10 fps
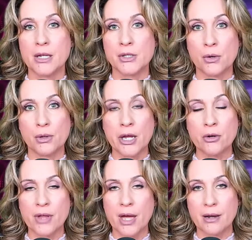So
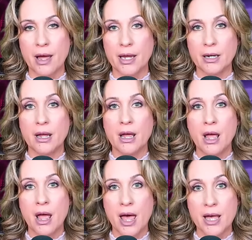later that night,
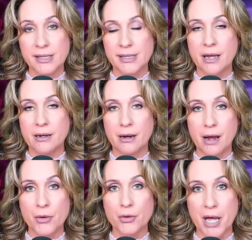Hess sent
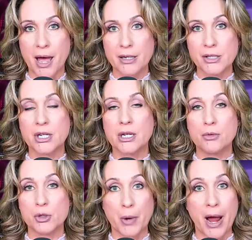another text and
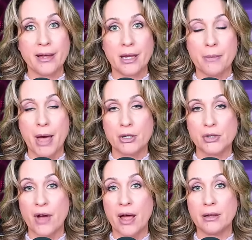he was bragging about
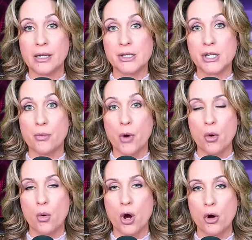his violence. He
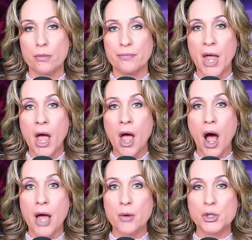wrote, quote,
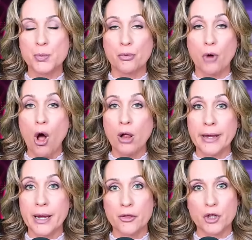I was
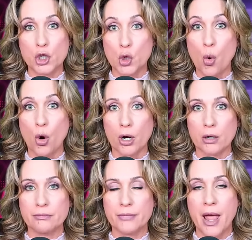brawling at the
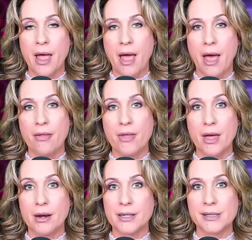door. And
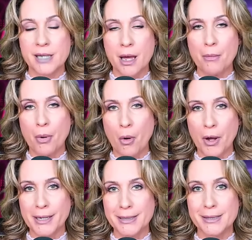then at some
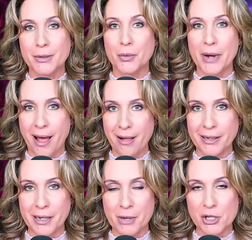point,
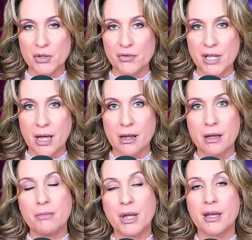reality must have set
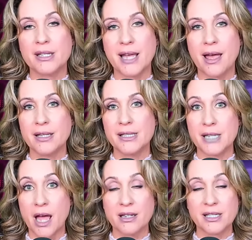in because Hess
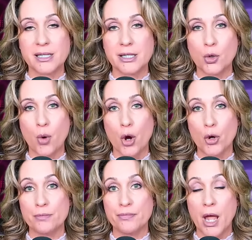texted,
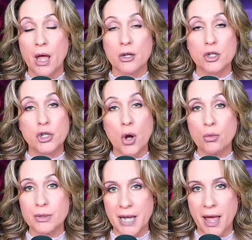quote,
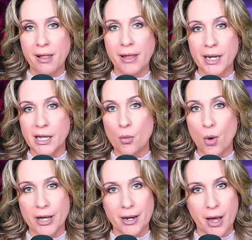don't tell
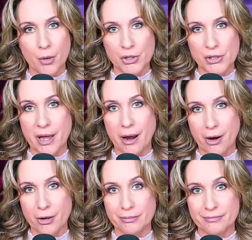anyone I was
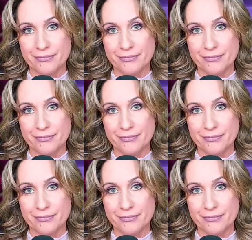there.